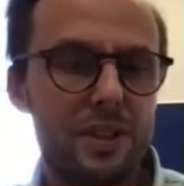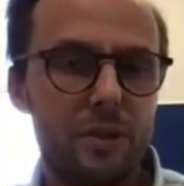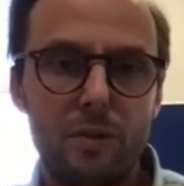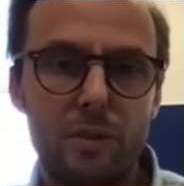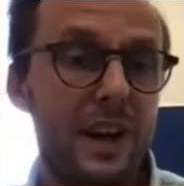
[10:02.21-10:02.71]
or
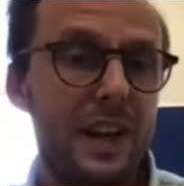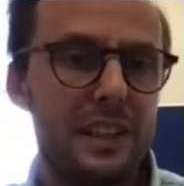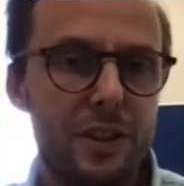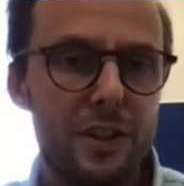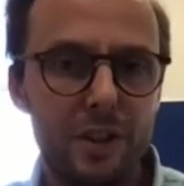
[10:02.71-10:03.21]
do a
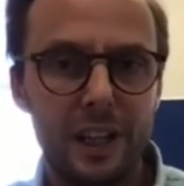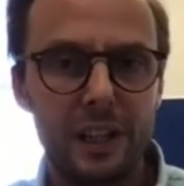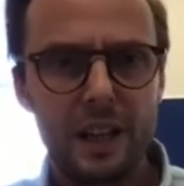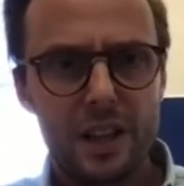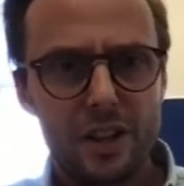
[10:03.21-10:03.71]
final tuning.
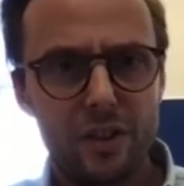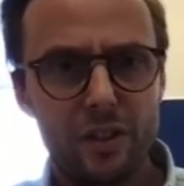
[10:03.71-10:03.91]
So